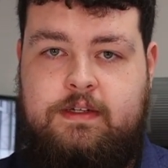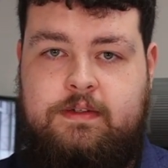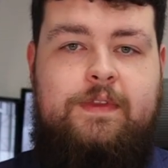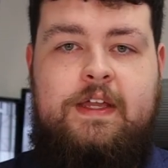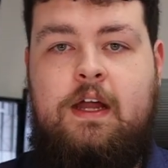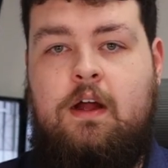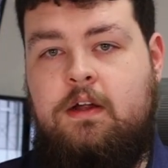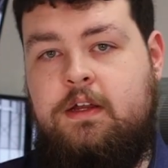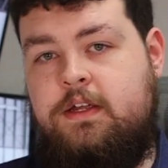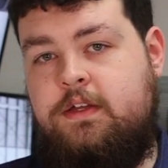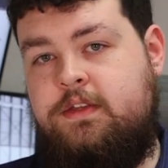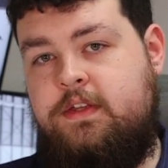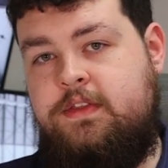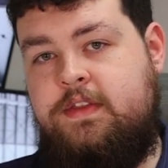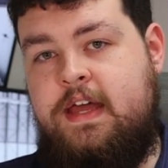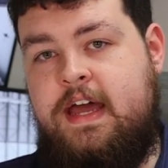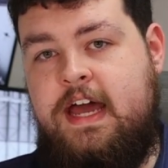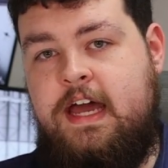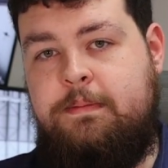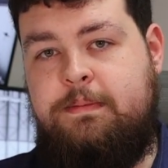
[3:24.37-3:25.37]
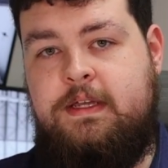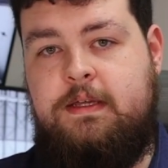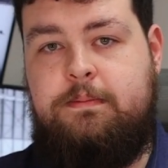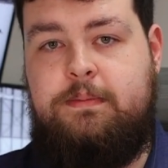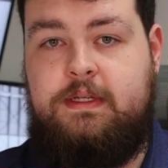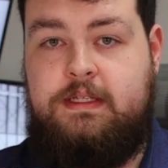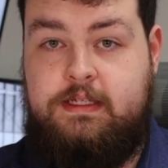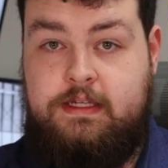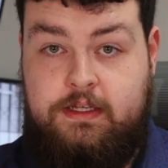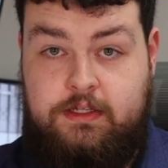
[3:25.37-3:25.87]
They argue that the app can
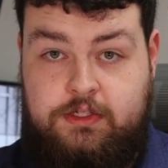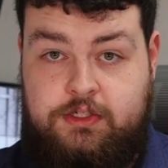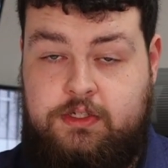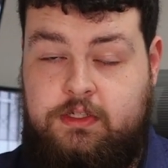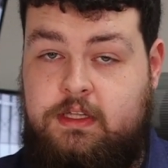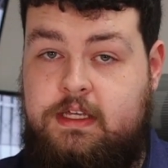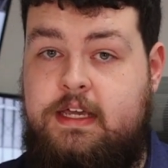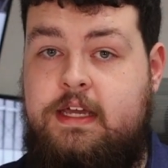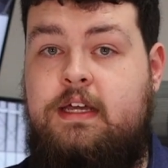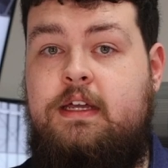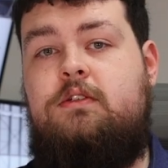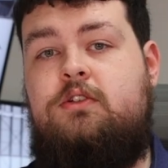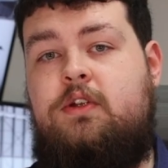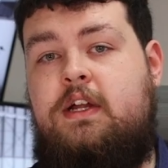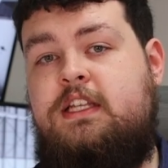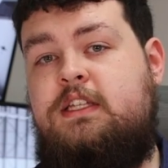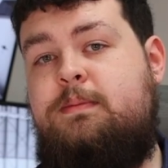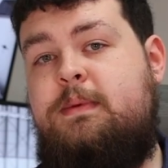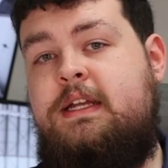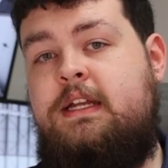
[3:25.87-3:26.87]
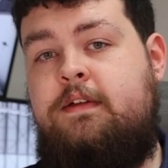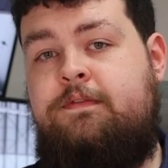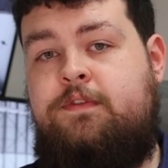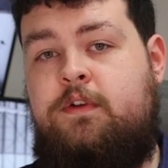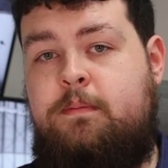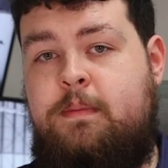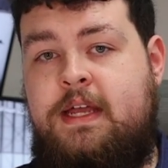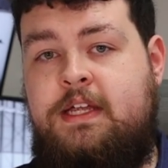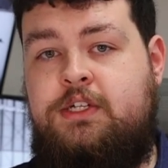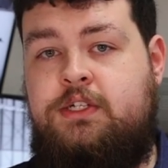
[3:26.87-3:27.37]
potentially transmit
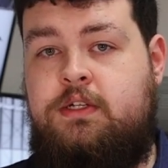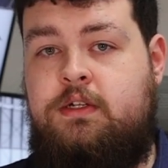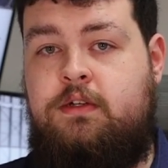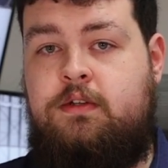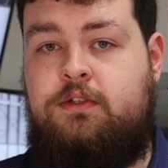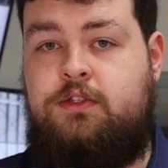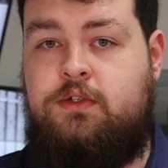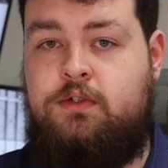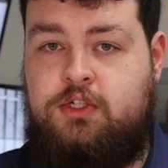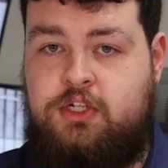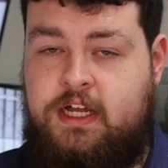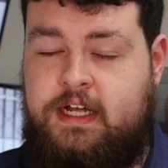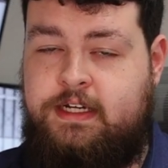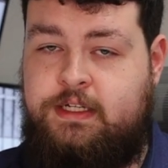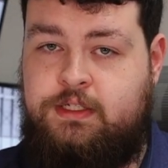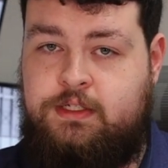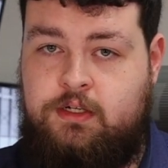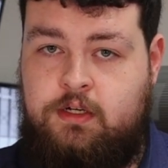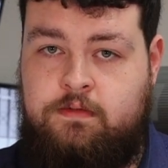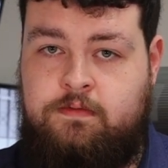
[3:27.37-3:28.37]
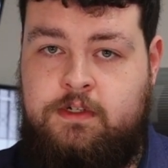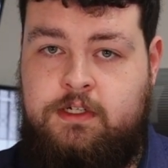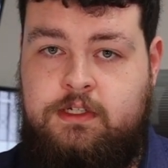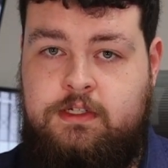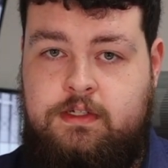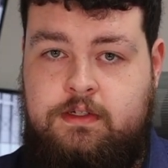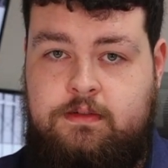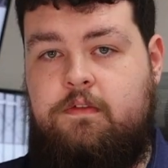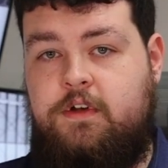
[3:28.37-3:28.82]
information to Chinese servers.